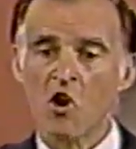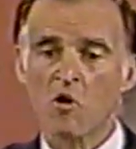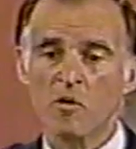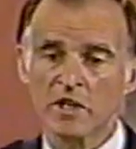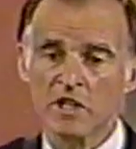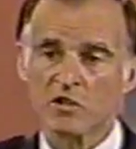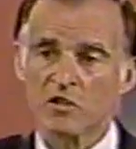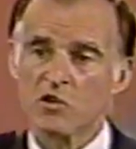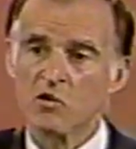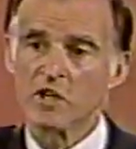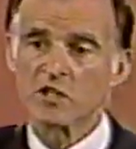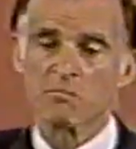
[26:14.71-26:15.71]
All we need to
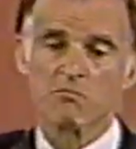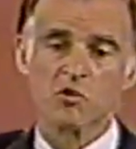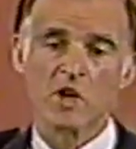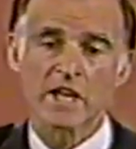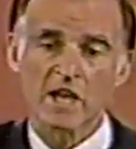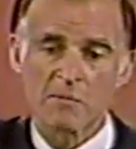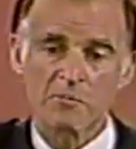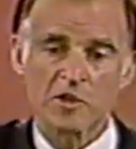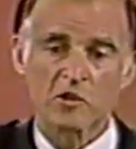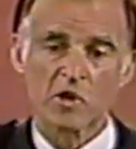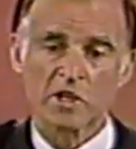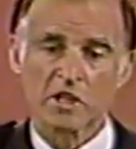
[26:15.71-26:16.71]
do is break up
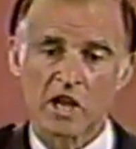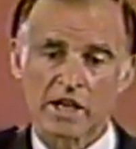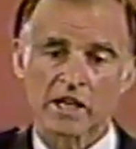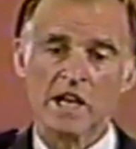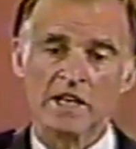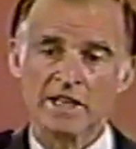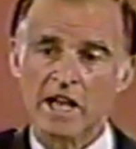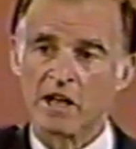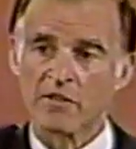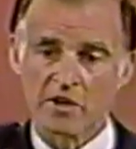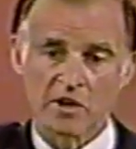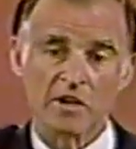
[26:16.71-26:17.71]
the gridlock
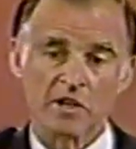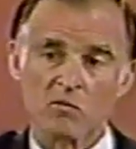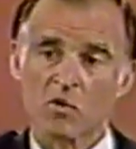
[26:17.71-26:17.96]
down there in